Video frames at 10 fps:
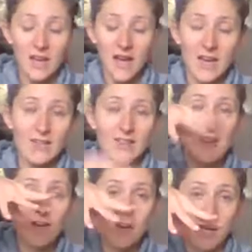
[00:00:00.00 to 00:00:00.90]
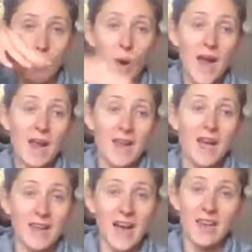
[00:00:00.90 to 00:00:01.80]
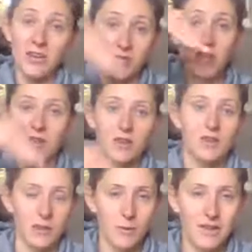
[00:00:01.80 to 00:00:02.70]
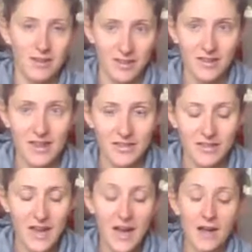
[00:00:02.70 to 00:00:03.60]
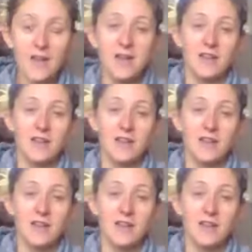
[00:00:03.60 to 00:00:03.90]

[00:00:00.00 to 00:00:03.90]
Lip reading: And if it's lifting away, again, the stability still isn't there.